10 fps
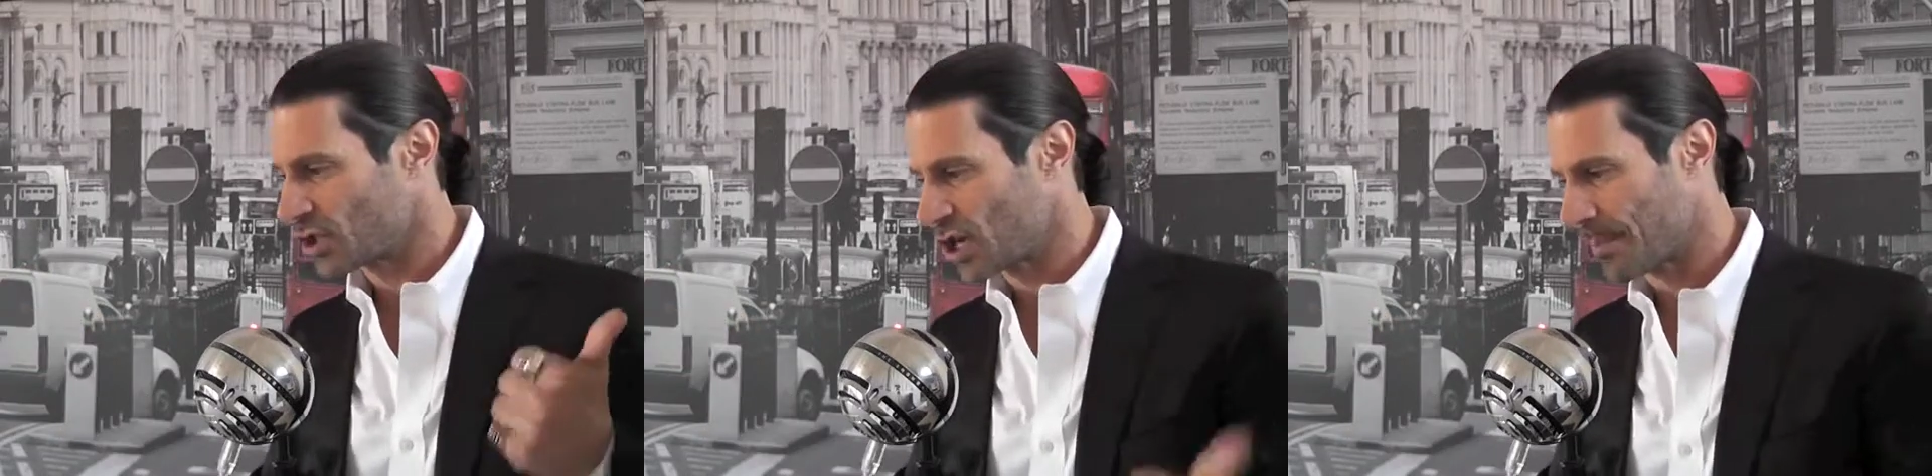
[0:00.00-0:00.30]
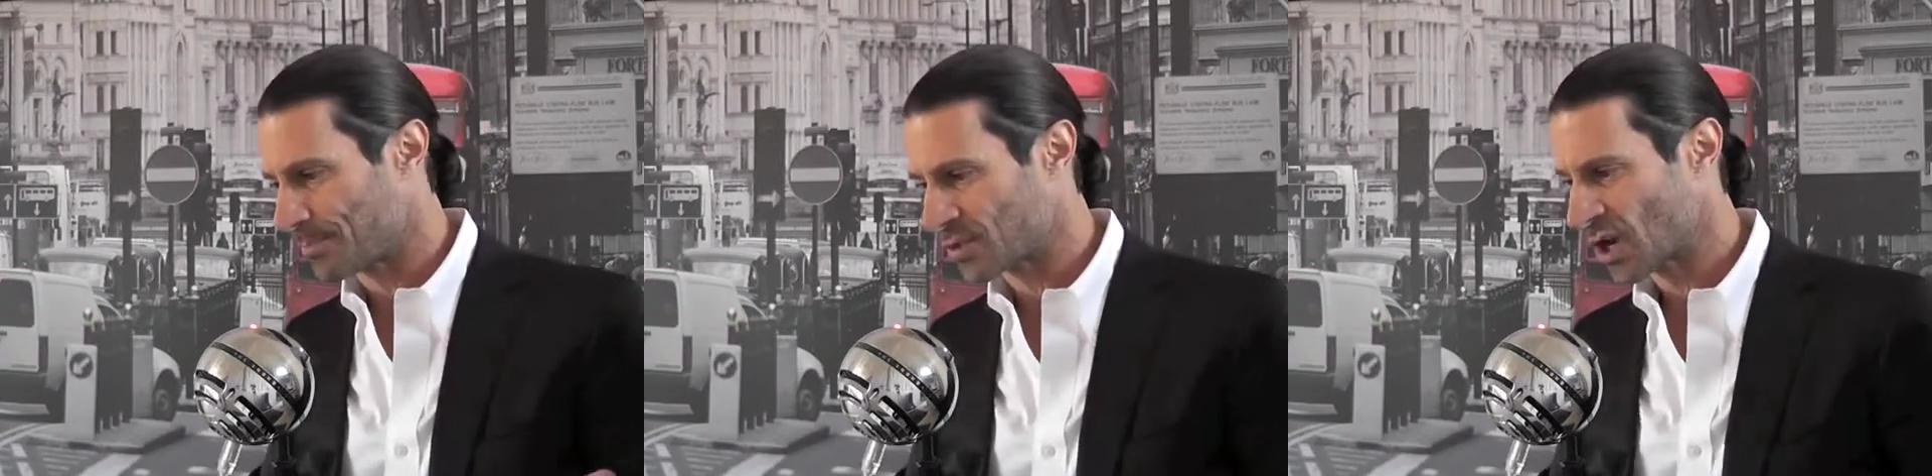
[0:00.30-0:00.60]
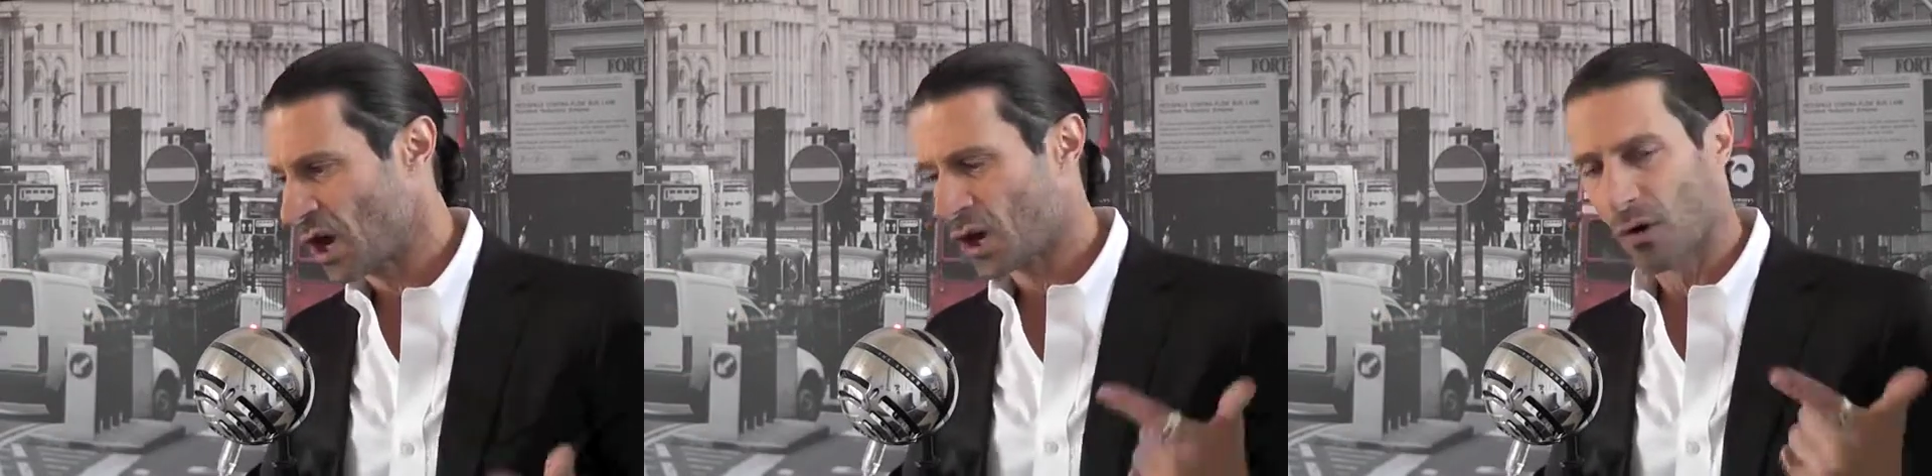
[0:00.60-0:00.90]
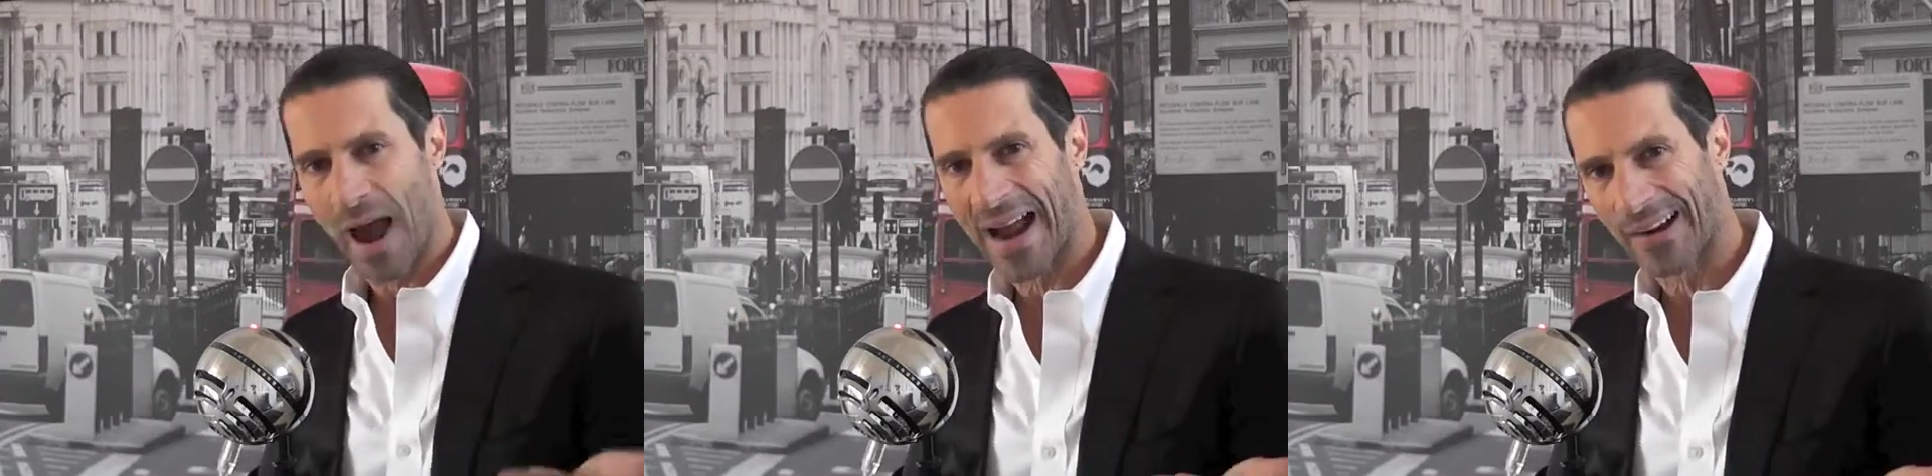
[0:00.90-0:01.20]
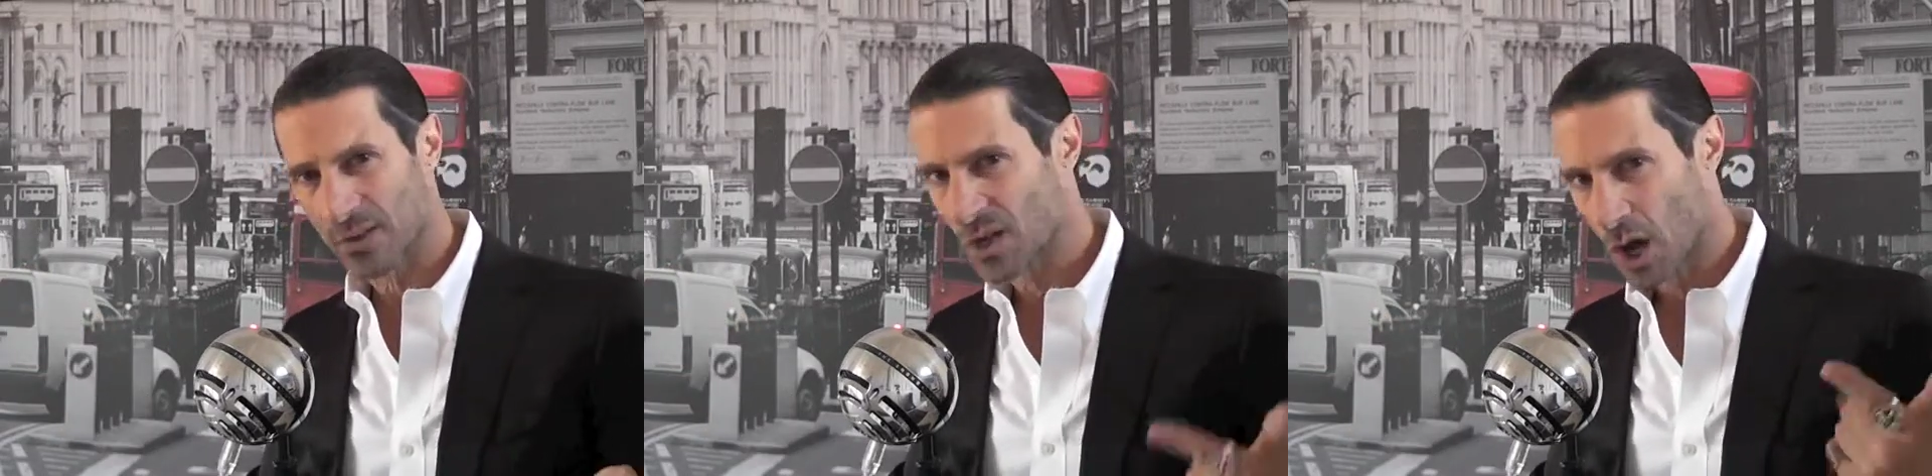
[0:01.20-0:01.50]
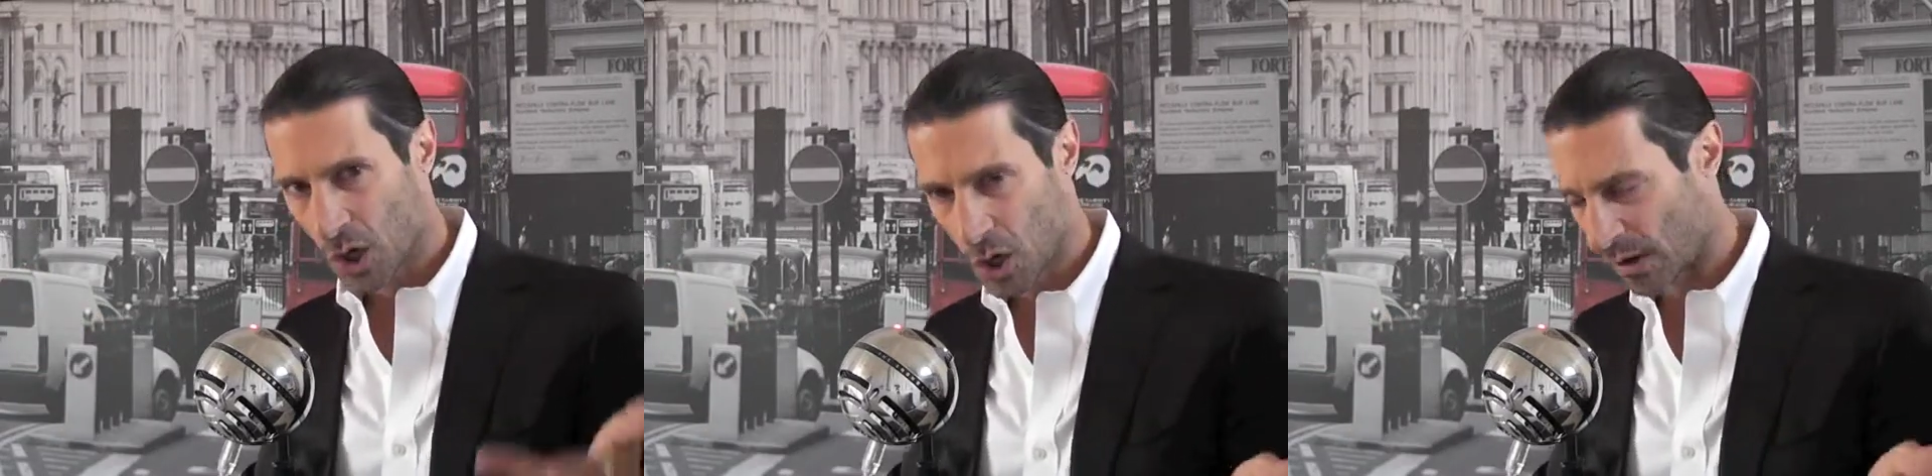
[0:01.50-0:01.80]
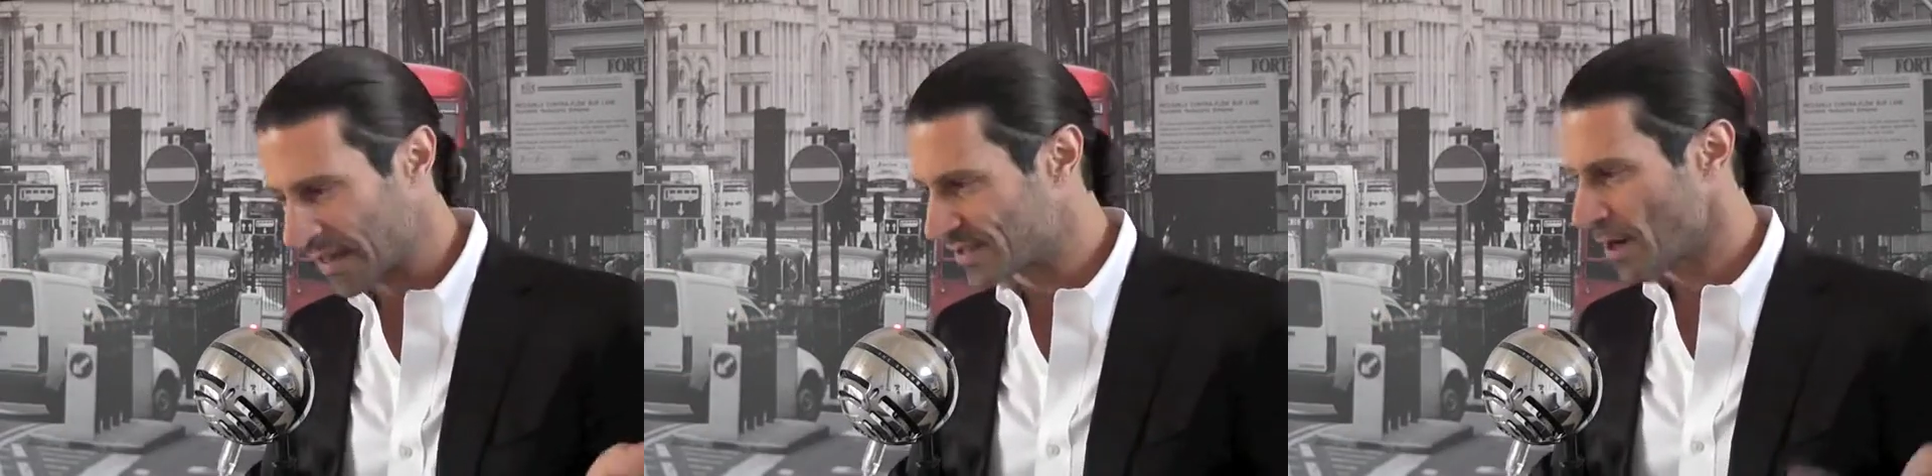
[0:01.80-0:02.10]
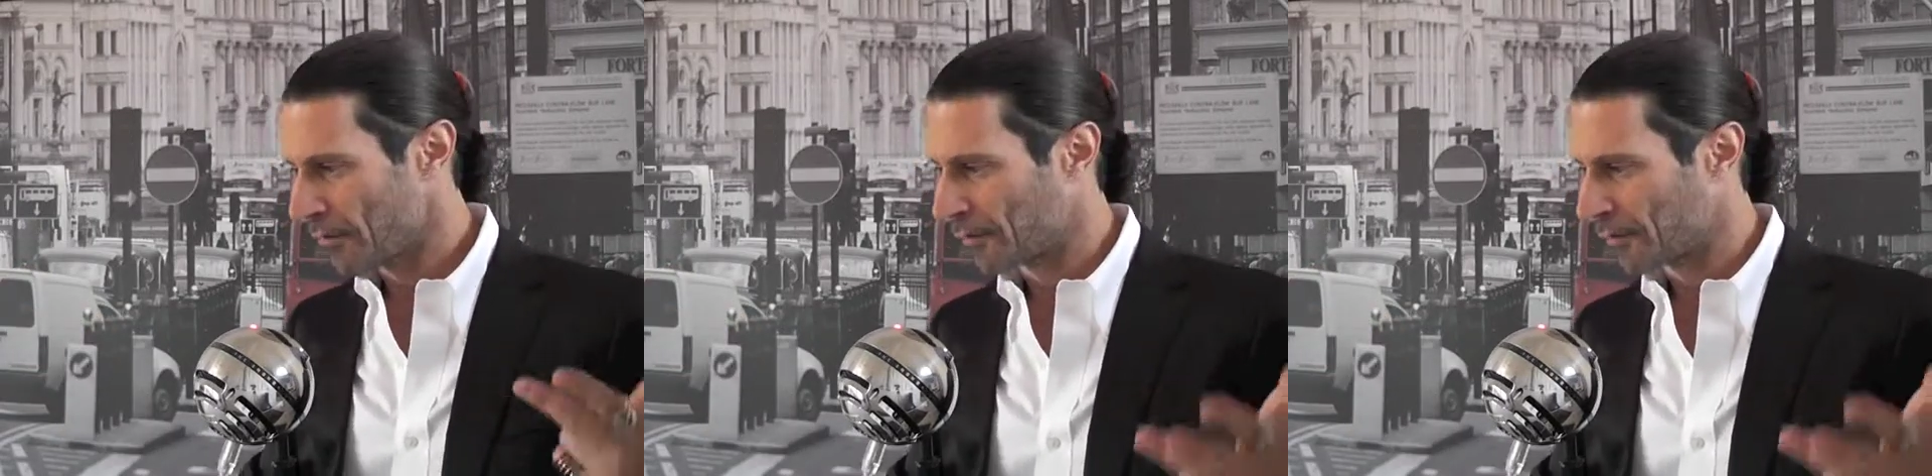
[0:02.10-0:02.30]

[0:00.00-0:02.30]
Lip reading: Chips, crackers, cookies,